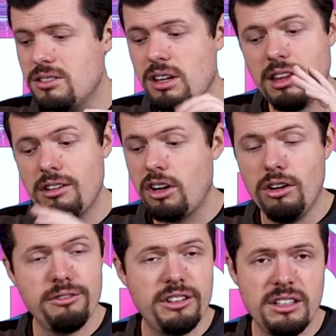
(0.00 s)
So they're
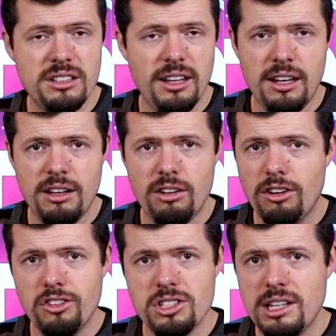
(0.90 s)
confident in it,
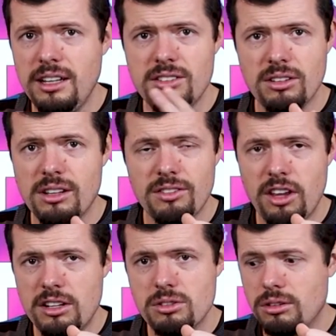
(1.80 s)
obviously, to give
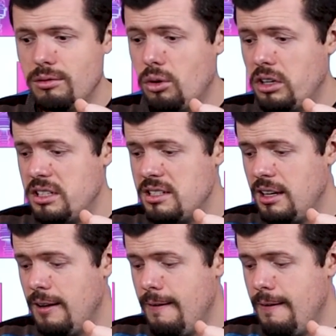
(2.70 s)
that sort of warranty.